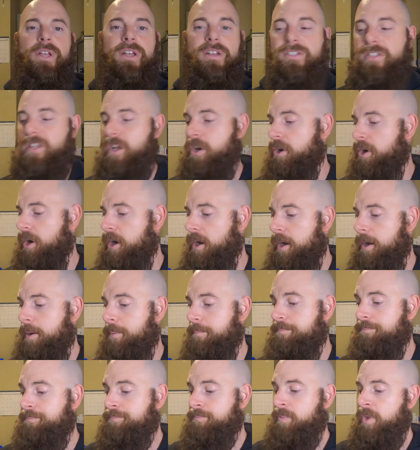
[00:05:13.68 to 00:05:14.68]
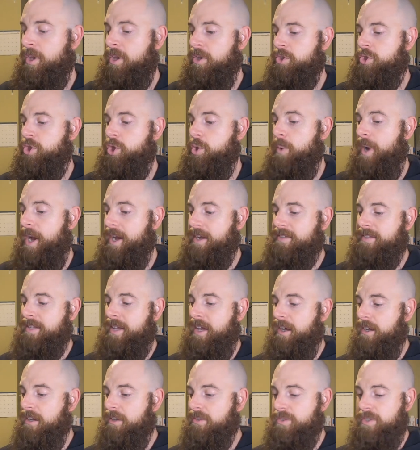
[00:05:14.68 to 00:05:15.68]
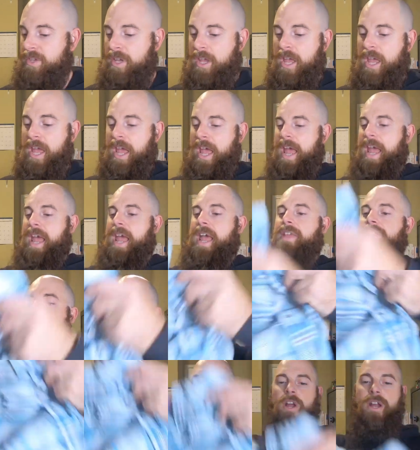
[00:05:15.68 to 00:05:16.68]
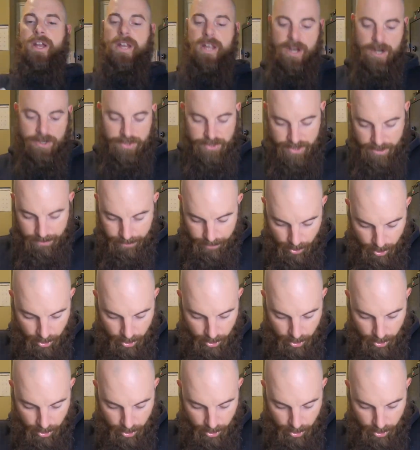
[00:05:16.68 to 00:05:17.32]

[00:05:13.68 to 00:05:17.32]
because they're um, 2XLs. And this one right here is the